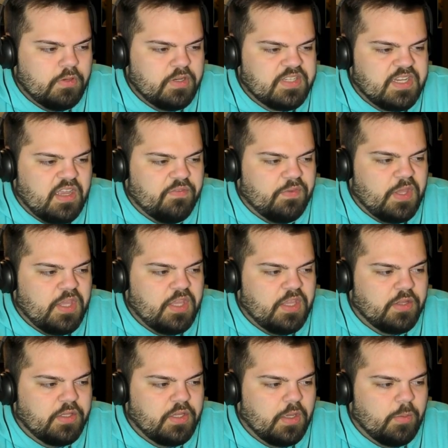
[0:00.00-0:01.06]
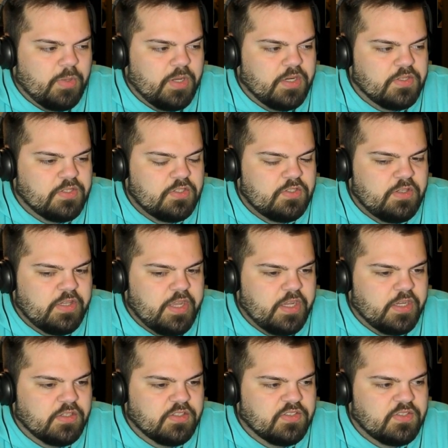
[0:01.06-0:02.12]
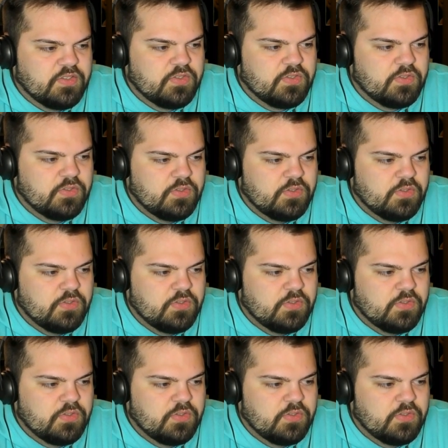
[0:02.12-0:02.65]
Does he have helium in his lungs?